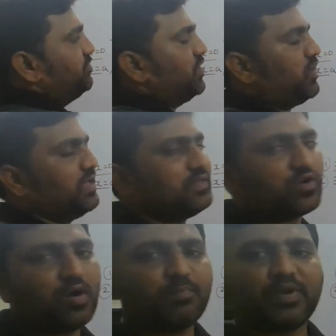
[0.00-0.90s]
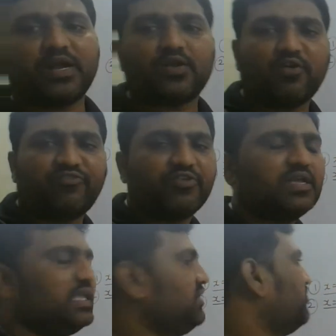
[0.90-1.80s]
Okay, the component of
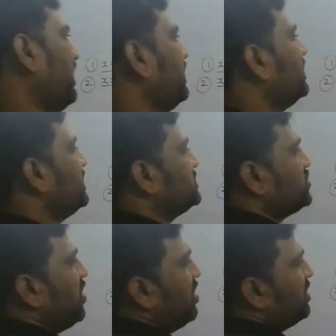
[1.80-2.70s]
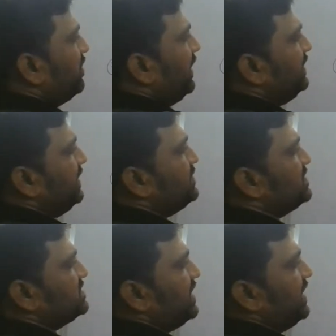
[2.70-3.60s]
Ey. So, right, in
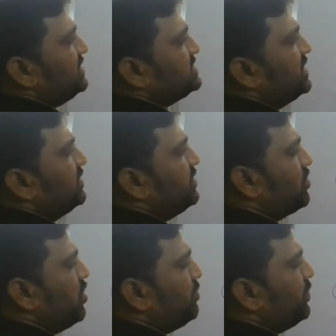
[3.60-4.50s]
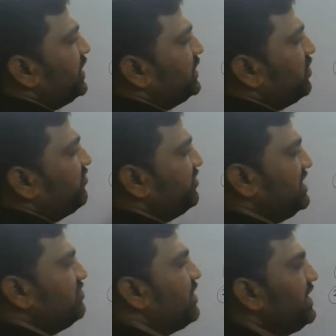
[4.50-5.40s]
this case, the component of
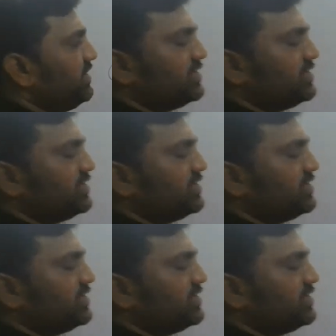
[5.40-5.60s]
Ey